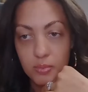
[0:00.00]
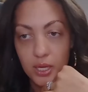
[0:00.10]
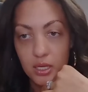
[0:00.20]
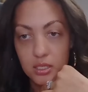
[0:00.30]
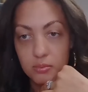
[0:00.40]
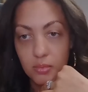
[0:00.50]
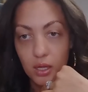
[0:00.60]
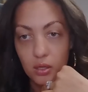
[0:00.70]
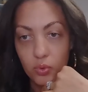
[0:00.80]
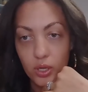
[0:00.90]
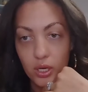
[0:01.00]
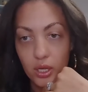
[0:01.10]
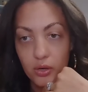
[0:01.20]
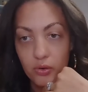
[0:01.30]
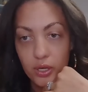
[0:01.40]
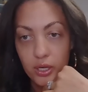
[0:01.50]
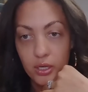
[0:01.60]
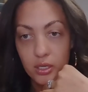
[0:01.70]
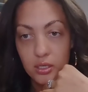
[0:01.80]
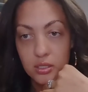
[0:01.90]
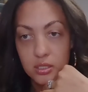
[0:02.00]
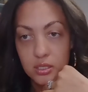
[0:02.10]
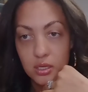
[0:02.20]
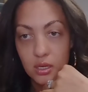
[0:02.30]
making some Halloween earrings.